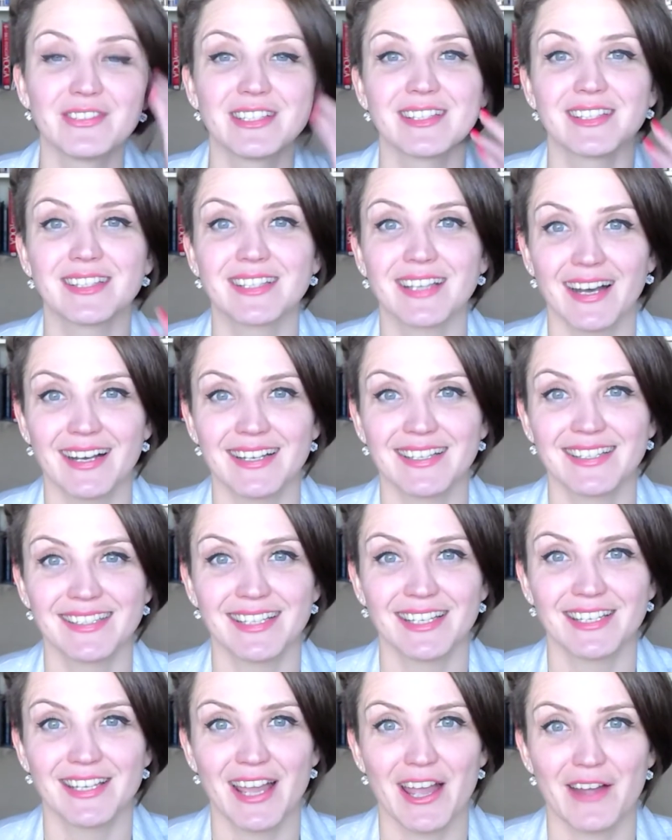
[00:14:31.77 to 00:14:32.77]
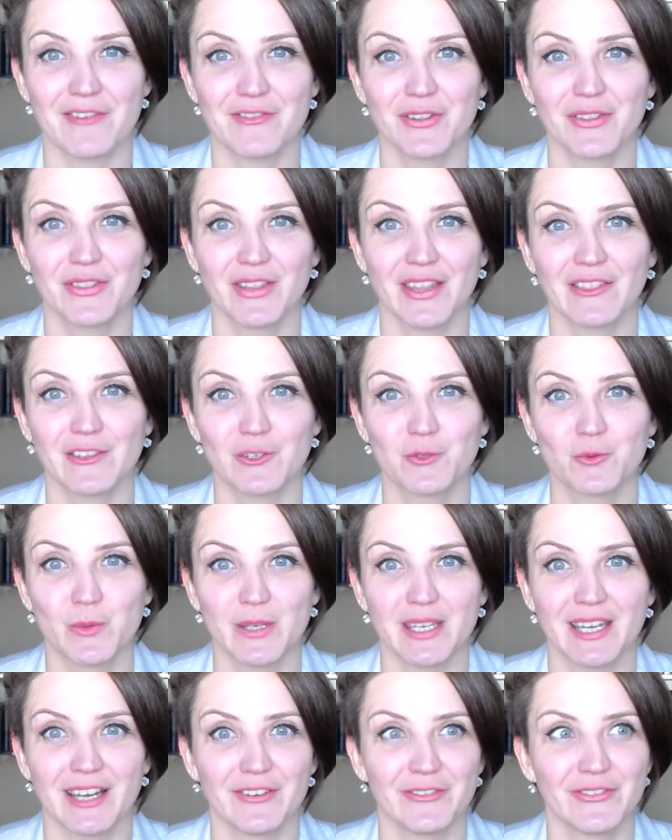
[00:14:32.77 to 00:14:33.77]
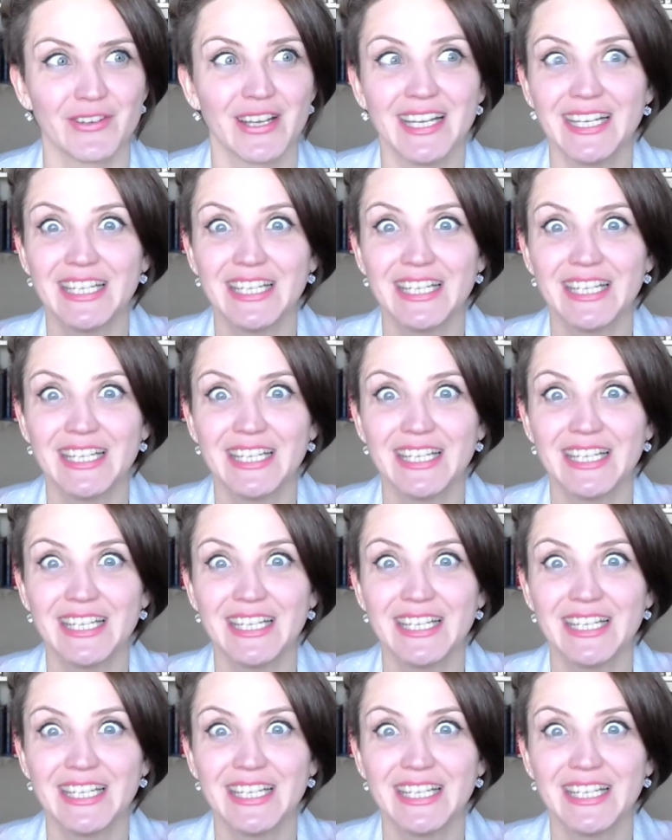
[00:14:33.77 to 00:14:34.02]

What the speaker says: discussed and everything that we have